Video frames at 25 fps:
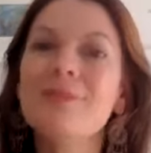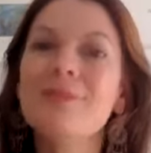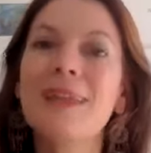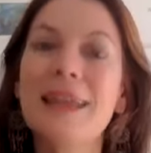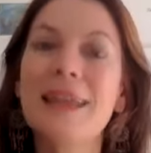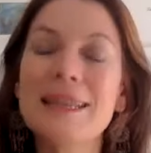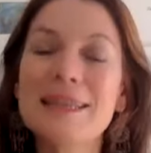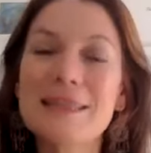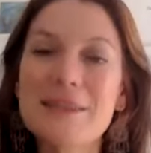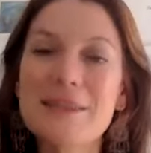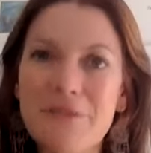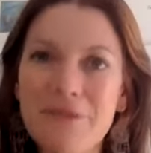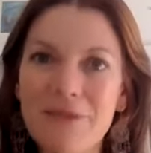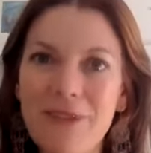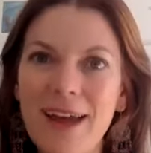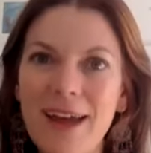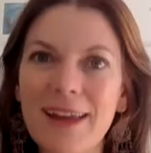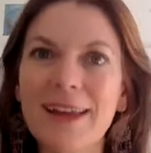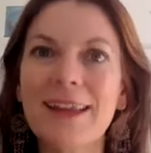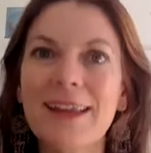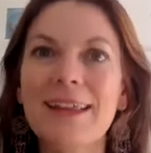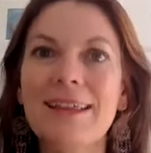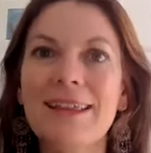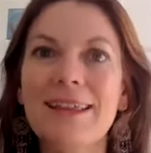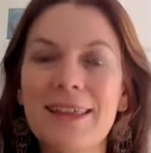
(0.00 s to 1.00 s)
It's
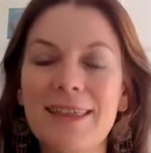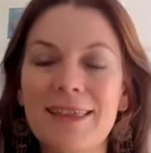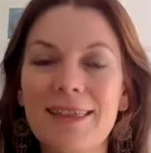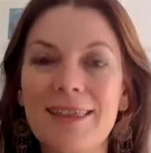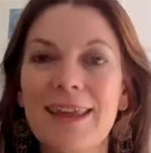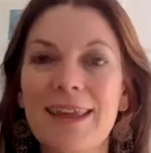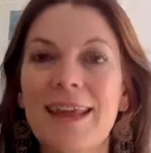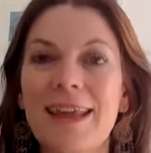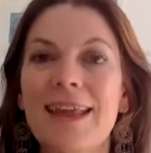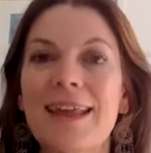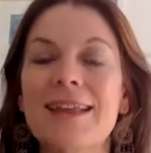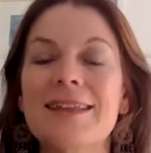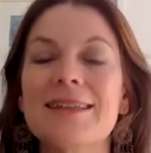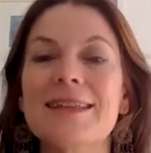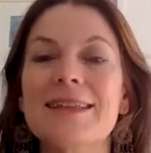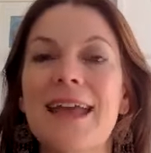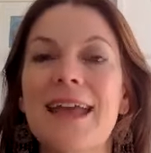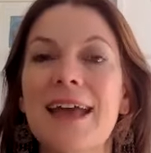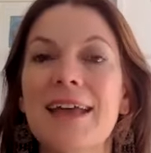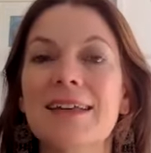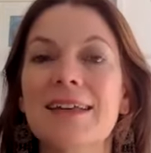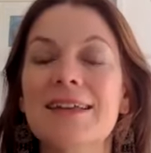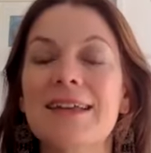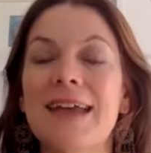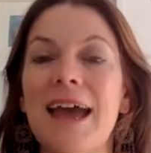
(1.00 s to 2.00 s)
funny the things
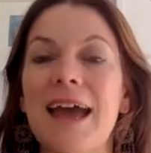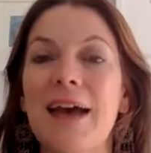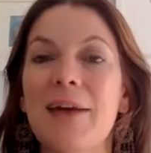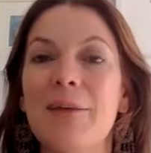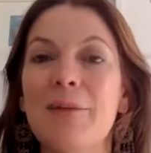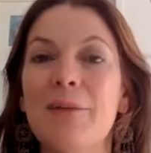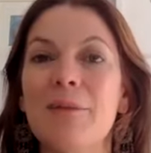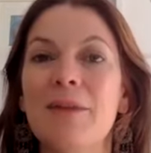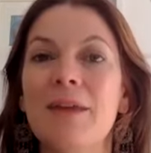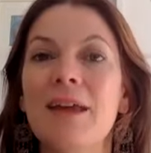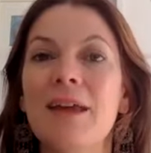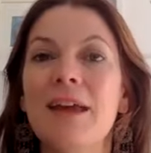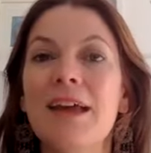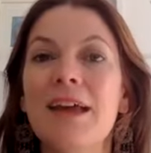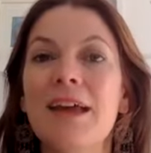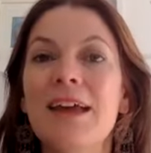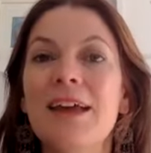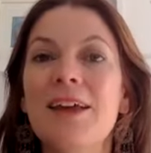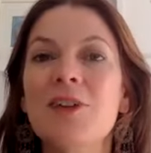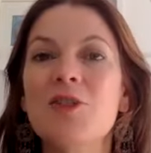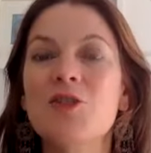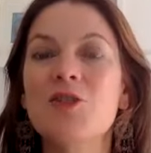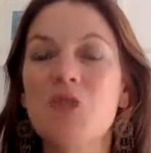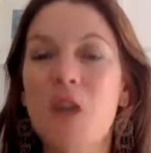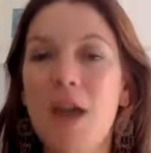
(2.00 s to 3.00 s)
that um,
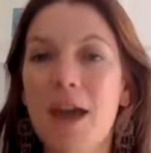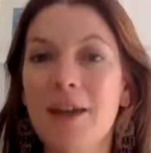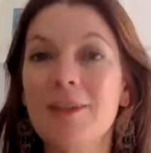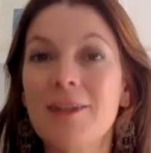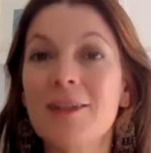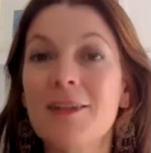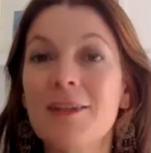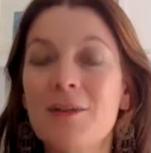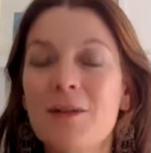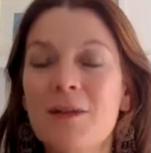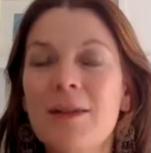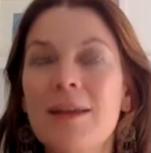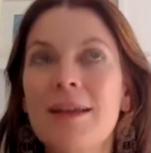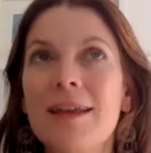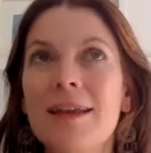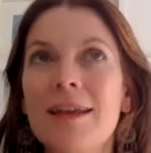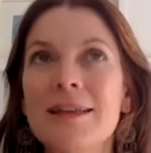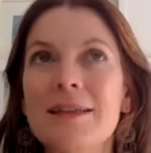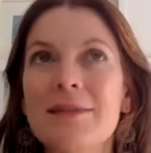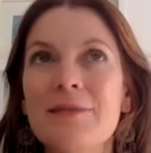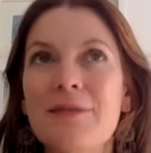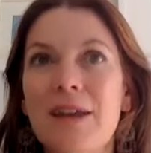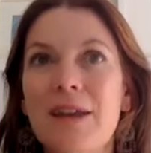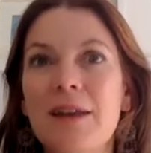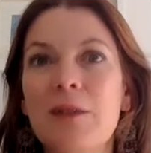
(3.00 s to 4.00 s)
trying to
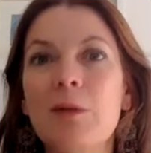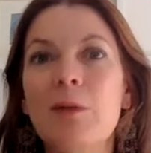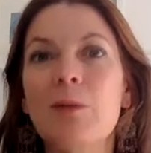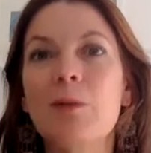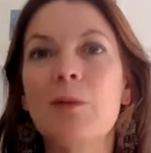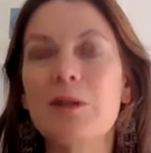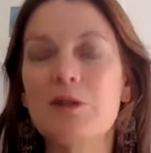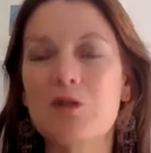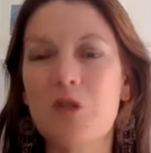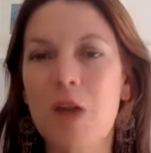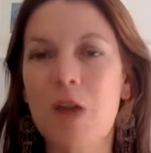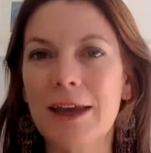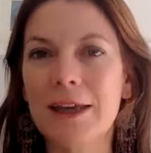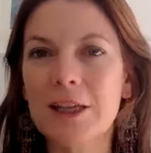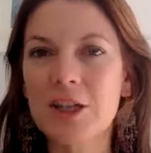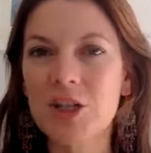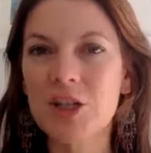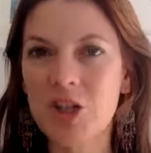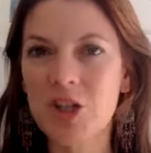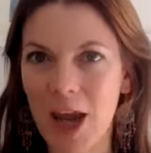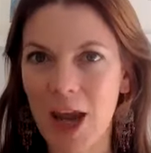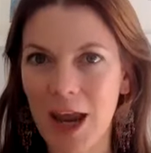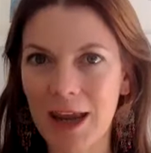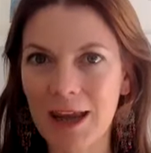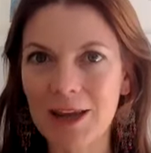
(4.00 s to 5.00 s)
it's funny when we try and
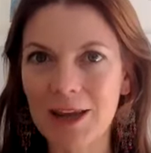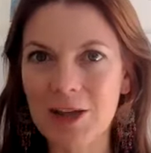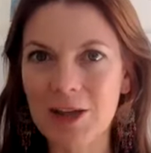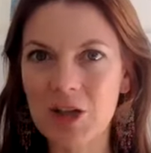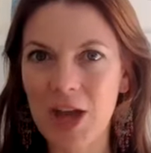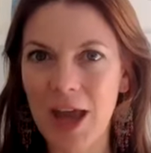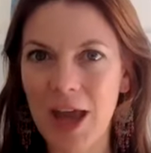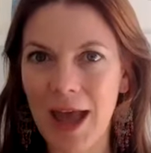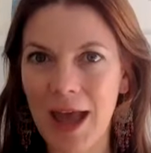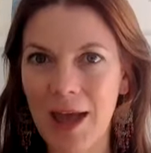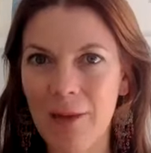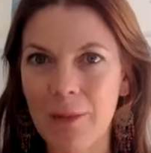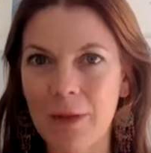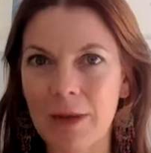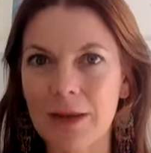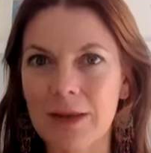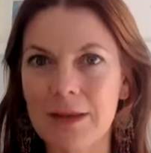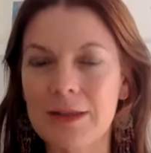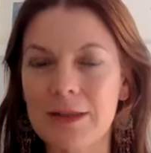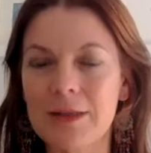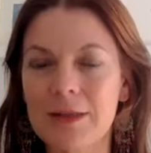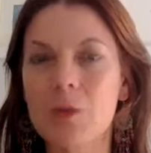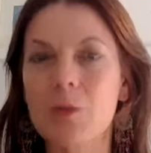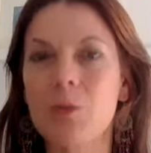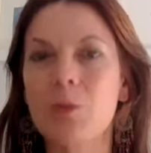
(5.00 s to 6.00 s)
change
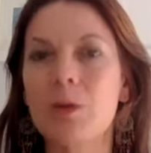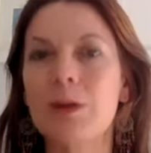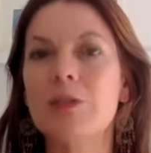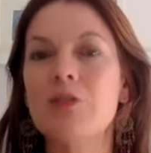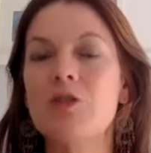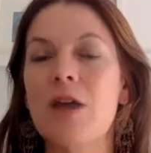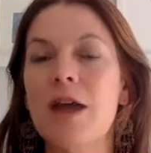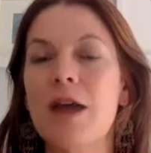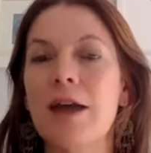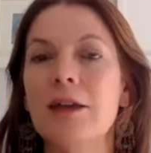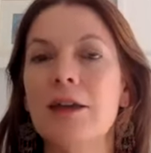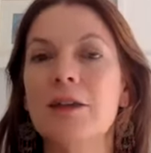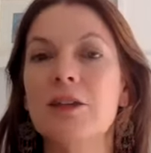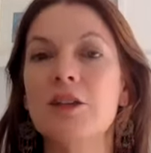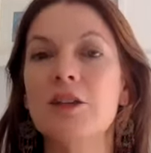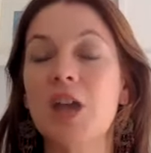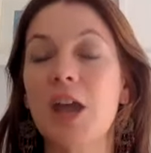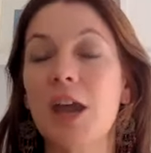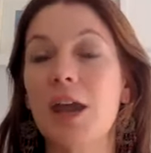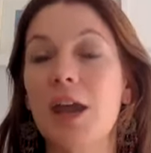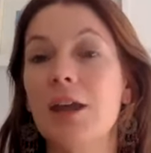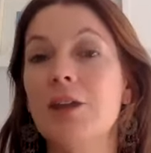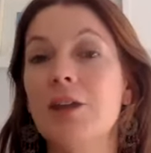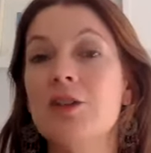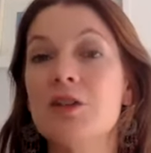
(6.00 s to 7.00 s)
habits or we try and
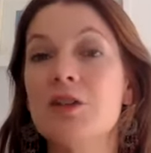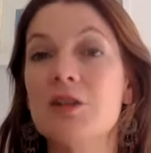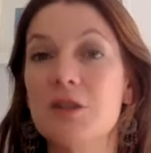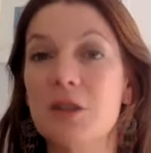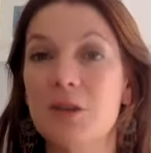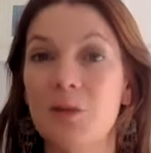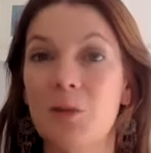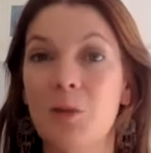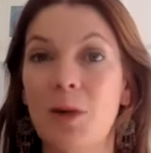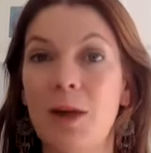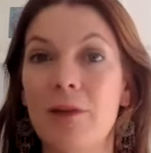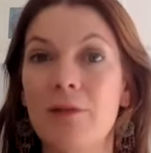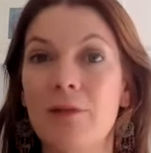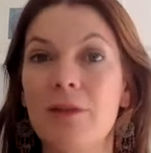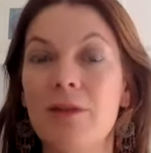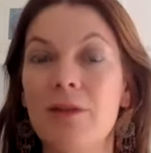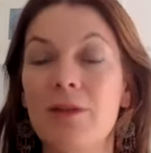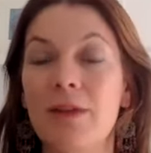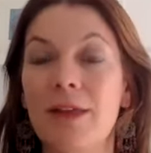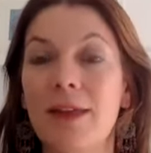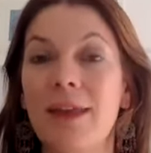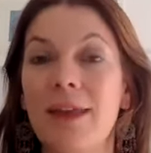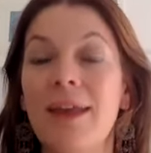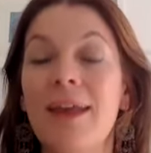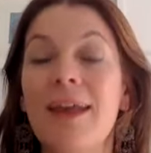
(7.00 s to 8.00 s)
change a certain way of
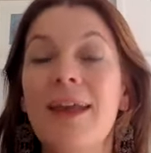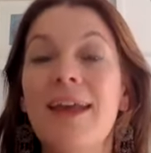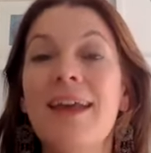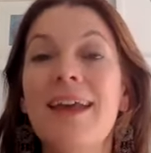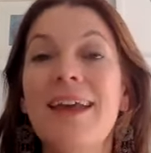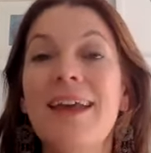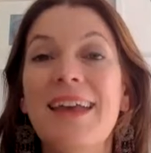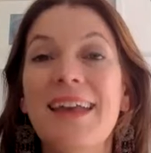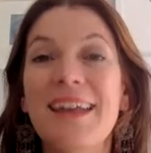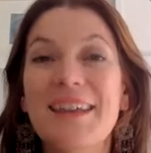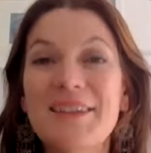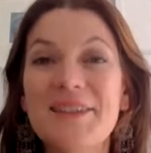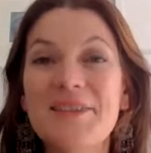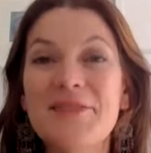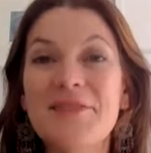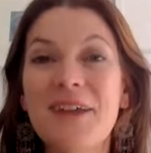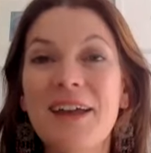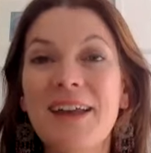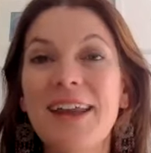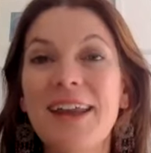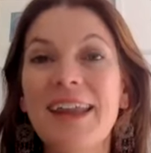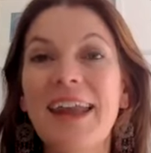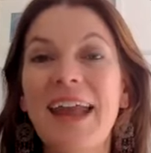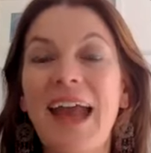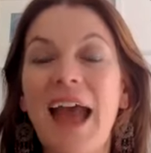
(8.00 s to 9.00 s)
living. It's
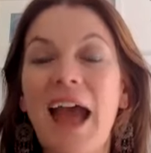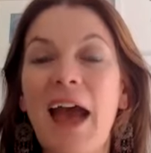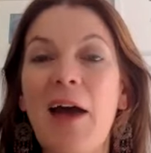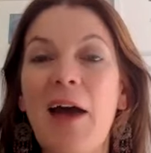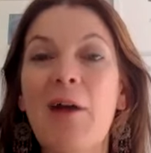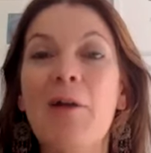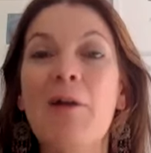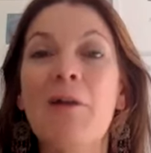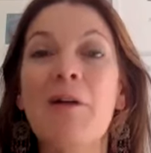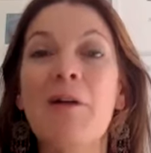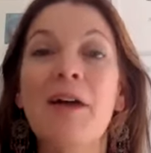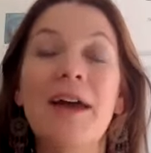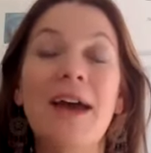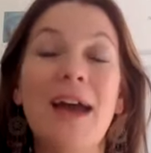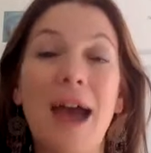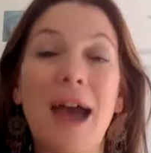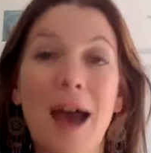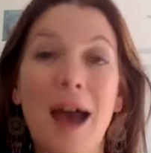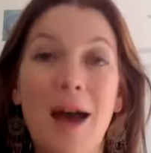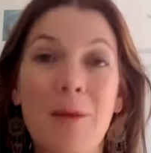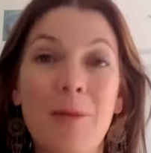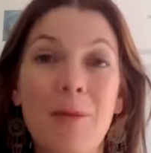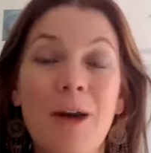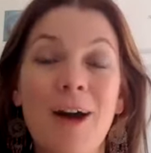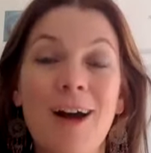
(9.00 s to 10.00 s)
funny how
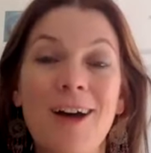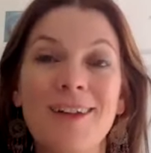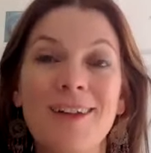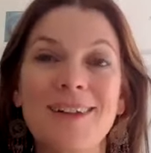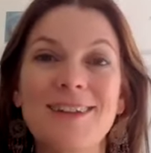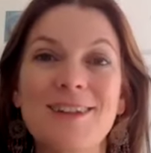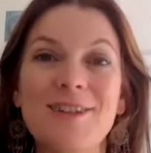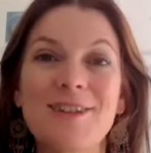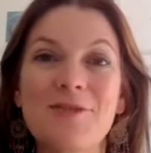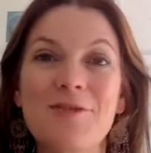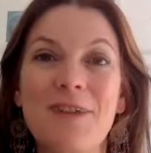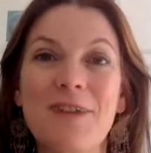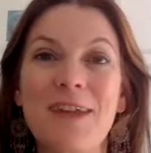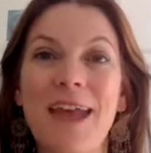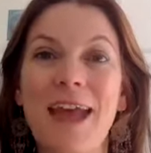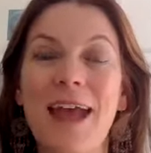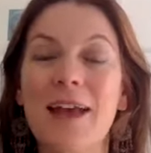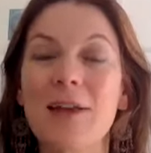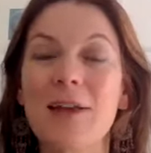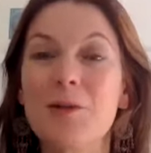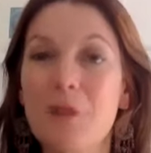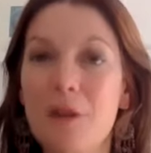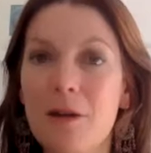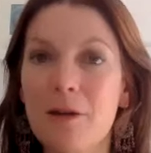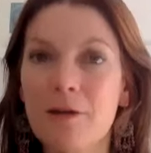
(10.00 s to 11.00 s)
our partners
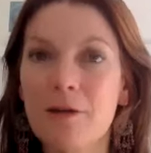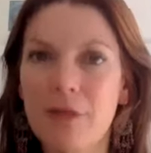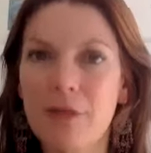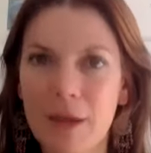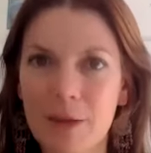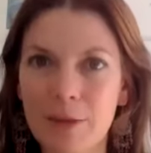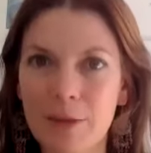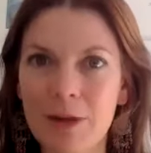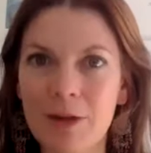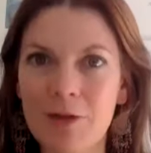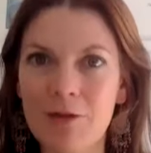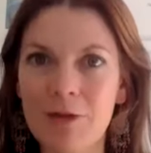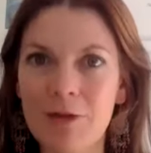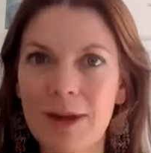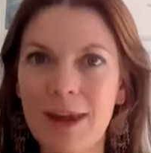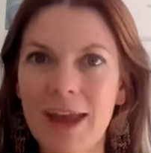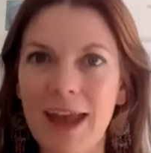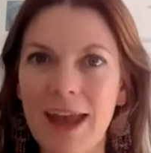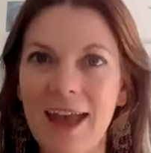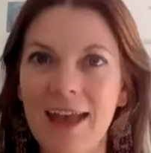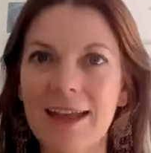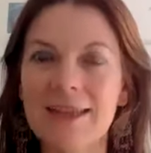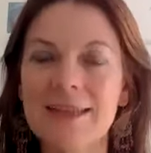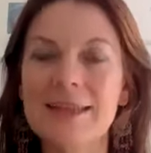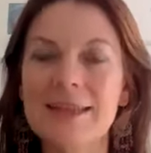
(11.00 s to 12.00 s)
react or our family
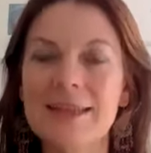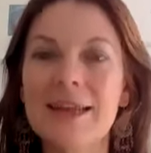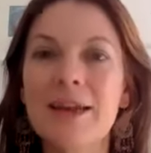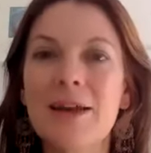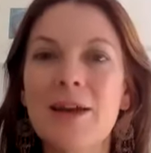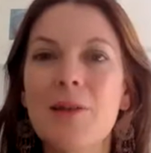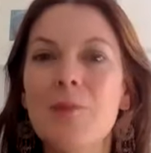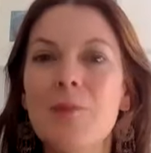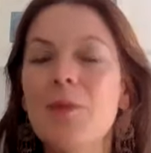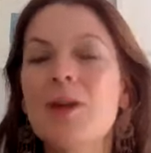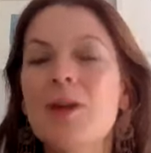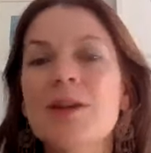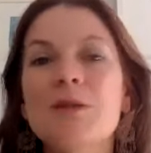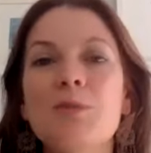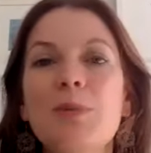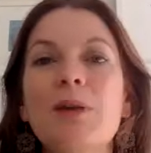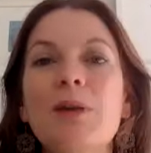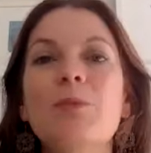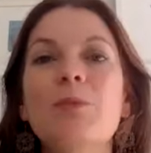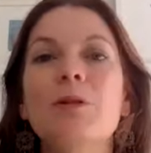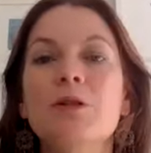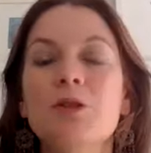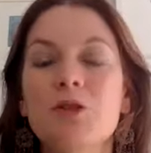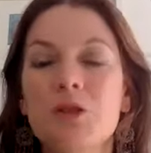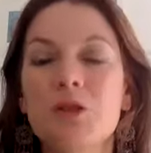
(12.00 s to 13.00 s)
reacts because
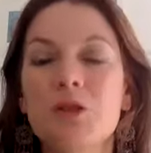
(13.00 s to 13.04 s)
people